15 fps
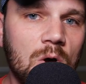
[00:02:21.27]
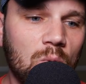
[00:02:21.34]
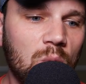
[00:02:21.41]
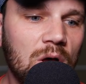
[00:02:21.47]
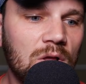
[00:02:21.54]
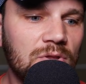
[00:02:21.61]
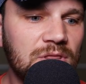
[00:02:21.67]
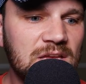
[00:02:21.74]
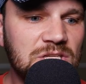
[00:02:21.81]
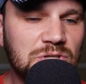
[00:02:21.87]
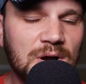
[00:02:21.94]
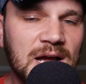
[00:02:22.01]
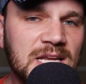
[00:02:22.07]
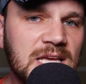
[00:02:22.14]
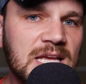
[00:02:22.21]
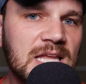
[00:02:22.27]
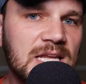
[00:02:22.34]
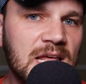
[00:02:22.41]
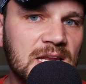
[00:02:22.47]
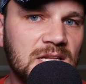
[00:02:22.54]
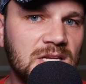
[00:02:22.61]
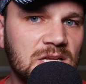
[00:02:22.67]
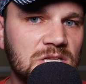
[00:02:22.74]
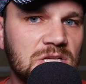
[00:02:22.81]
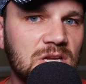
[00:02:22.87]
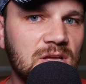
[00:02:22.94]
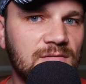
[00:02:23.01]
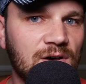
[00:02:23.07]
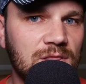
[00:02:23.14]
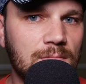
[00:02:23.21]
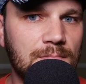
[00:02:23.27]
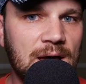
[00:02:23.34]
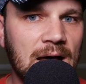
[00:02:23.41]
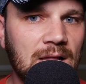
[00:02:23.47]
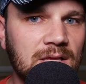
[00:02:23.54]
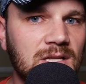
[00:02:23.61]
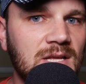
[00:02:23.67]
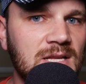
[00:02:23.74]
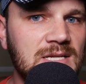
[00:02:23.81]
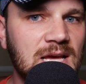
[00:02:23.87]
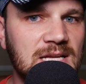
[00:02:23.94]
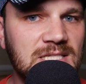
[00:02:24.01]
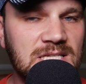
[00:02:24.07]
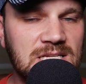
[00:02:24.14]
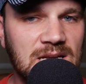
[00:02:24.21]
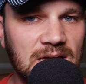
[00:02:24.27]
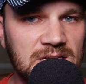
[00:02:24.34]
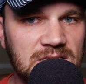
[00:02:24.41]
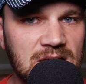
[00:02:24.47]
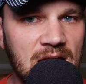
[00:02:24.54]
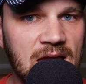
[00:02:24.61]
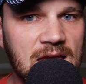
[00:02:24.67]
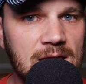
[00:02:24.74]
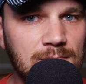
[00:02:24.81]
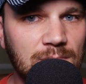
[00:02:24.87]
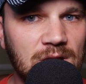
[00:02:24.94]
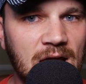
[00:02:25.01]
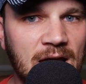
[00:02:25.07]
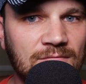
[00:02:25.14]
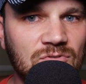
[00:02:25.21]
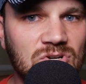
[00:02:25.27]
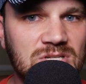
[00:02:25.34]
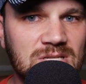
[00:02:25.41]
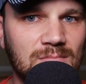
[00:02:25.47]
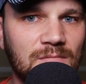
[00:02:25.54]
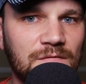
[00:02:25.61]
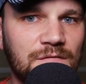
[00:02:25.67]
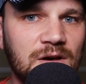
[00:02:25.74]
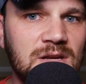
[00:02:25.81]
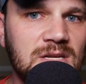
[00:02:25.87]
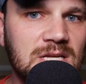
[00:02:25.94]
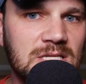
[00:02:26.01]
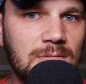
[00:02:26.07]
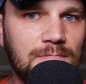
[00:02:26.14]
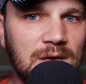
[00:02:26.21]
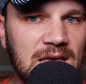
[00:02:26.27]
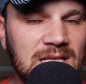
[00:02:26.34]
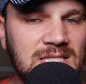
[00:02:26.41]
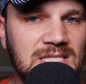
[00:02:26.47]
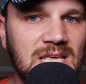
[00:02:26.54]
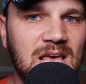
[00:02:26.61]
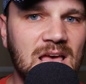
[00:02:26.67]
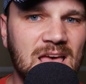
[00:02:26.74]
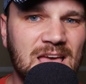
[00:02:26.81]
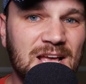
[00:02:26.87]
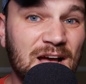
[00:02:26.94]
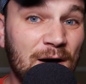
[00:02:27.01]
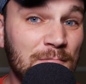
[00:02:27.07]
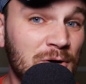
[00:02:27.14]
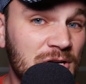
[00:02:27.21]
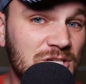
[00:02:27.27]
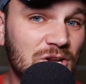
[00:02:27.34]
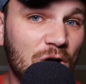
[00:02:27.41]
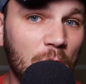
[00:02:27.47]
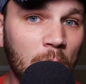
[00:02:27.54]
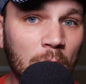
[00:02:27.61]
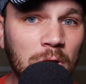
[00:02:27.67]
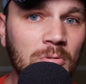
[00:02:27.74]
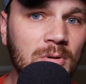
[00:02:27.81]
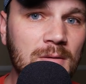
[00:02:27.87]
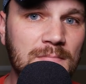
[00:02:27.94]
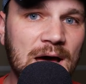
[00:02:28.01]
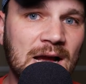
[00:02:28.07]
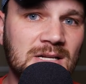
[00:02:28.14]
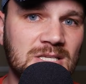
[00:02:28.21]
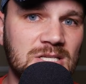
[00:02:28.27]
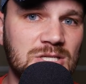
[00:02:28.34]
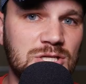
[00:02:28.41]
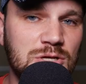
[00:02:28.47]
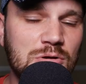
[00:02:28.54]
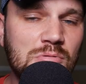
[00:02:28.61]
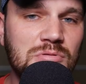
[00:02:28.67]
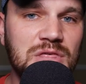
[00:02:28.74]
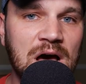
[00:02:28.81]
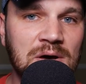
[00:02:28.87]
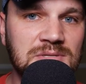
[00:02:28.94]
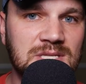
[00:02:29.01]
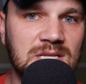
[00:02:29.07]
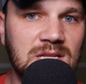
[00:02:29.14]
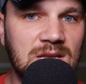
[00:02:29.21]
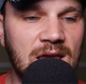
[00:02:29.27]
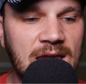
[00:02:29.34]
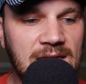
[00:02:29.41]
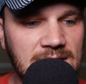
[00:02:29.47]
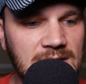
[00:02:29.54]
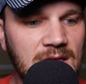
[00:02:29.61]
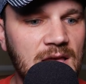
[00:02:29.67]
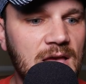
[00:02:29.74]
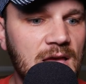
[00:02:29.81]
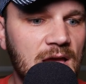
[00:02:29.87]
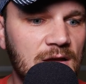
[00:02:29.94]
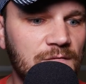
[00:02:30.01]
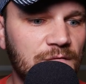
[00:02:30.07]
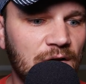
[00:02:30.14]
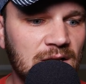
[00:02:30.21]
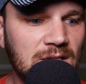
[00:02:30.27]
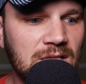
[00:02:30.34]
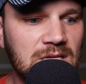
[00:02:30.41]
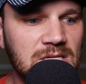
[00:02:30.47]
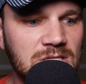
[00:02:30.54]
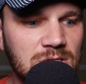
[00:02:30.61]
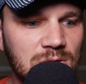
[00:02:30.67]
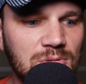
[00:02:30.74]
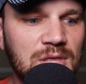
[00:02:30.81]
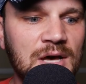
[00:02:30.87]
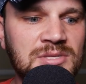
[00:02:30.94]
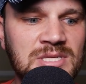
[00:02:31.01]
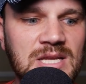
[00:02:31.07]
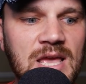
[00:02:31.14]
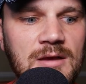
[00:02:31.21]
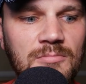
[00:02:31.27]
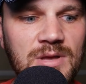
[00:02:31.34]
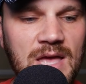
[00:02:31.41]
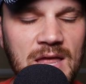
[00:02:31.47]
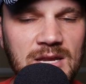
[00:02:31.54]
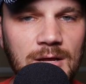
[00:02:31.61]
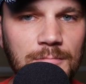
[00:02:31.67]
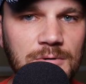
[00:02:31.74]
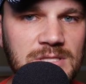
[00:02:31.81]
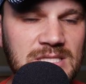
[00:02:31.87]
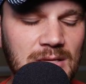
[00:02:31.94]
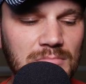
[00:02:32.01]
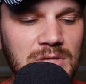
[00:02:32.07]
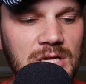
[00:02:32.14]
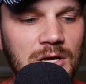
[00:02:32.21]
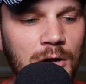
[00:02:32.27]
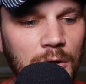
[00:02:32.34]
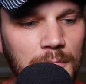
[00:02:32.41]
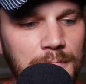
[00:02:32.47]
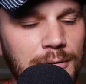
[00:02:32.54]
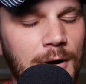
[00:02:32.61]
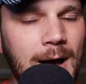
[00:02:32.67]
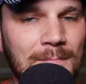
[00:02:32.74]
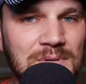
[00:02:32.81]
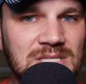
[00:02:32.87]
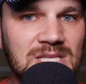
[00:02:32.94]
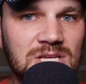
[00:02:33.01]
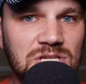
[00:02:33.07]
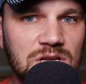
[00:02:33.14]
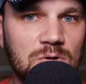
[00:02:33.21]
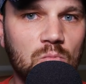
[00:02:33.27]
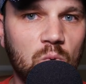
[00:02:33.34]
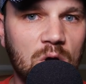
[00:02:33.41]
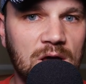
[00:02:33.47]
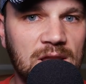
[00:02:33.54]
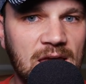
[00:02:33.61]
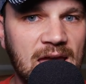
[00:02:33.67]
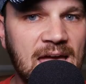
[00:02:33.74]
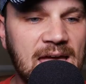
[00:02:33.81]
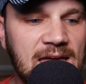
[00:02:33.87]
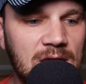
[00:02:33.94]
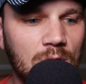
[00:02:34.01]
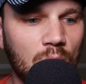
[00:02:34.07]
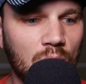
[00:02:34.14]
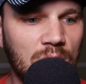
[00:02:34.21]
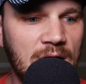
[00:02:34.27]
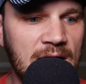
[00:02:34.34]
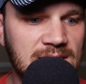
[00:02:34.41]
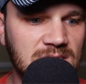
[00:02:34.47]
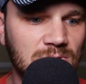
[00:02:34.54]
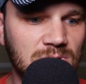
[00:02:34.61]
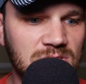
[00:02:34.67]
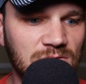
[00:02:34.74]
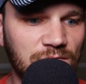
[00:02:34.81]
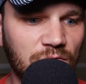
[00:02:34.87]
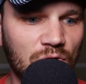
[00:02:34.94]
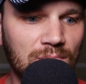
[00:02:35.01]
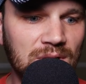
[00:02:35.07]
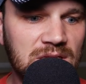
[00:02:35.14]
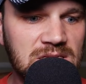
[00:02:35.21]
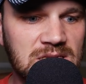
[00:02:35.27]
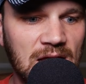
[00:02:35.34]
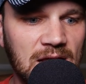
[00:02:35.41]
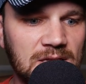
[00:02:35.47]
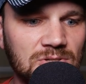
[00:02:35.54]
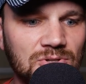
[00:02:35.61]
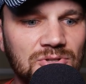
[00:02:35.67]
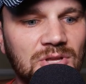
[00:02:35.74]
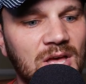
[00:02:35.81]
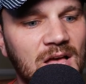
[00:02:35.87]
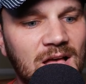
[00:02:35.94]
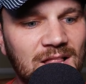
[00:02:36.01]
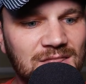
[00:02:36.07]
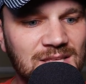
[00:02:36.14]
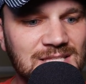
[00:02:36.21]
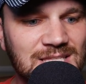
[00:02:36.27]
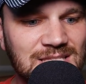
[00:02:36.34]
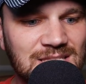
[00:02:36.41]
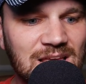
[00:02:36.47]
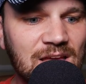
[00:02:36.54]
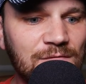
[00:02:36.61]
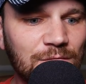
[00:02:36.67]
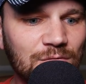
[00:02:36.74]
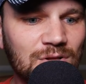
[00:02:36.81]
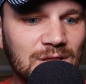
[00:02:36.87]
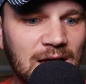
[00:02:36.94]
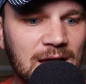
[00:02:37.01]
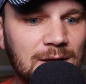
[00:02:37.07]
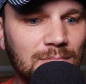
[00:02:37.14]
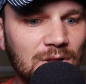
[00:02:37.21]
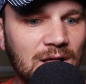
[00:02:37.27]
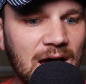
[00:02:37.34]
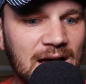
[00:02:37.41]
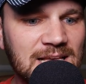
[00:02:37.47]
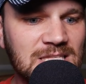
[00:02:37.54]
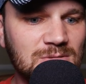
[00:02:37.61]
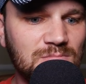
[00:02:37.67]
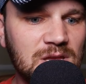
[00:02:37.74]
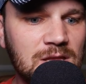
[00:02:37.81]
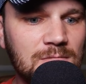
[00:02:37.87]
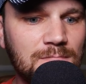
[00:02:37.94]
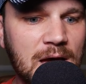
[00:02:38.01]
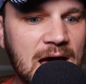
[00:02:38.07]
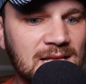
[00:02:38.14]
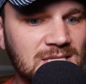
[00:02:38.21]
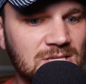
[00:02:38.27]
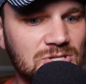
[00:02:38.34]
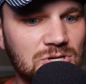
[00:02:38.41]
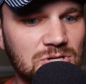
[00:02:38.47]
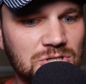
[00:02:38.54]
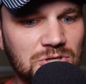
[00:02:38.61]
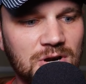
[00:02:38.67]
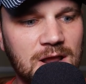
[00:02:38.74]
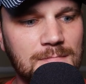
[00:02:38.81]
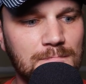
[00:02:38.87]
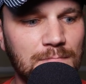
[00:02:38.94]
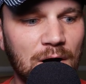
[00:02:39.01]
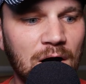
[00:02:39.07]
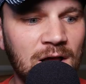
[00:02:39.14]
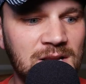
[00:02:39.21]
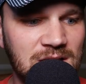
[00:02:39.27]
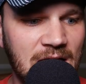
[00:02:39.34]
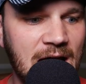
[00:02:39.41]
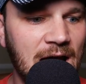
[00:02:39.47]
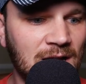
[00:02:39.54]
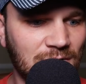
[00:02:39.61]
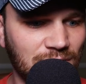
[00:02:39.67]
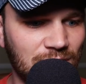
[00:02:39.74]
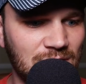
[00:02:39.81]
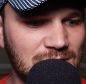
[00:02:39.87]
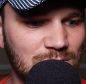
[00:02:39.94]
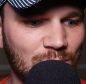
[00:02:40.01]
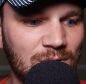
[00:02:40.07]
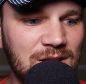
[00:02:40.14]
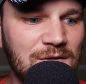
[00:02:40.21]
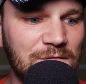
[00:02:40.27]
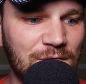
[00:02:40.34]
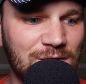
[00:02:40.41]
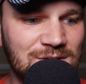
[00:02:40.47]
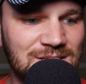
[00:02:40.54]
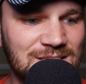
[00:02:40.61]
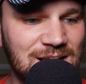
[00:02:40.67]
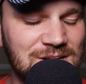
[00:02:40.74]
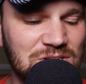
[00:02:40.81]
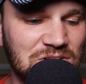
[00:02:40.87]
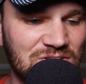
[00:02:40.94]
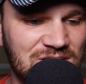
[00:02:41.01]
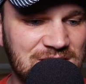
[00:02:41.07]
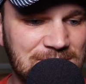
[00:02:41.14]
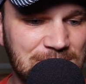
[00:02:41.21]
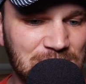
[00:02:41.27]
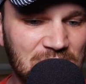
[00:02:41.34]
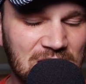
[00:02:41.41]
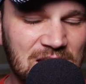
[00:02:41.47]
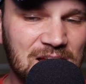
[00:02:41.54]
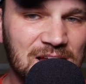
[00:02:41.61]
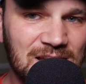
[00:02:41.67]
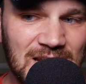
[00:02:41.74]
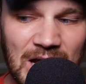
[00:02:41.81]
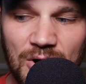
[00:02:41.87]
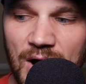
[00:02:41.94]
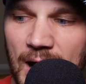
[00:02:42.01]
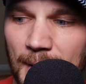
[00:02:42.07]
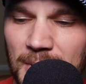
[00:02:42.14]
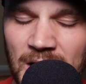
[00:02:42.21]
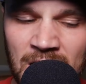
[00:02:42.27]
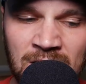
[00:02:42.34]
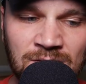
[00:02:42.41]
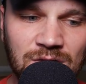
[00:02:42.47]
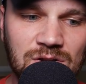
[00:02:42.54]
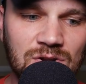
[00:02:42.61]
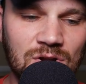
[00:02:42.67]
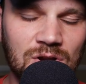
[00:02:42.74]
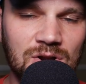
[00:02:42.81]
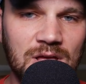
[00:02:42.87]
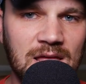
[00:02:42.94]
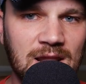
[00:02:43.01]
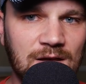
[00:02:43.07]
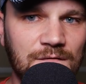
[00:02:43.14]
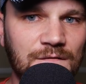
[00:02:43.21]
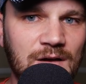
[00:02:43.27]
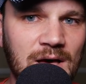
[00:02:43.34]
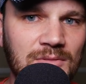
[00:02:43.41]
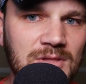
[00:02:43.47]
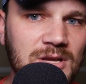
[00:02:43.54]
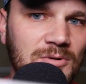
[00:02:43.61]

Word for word: Well, they tried to get an initiative on the ballot in nineteen ninety-eight, but after some funding debates, it got pushed all the way back to two thousand eight. And finally, in two thousand eight, we end up with something called Proposition one A, or as it was formally titled, the Safe, Reliable High Speed Passenger Train Bond Act for the twenty-first century. Now, I'm kind of a nerd, and I found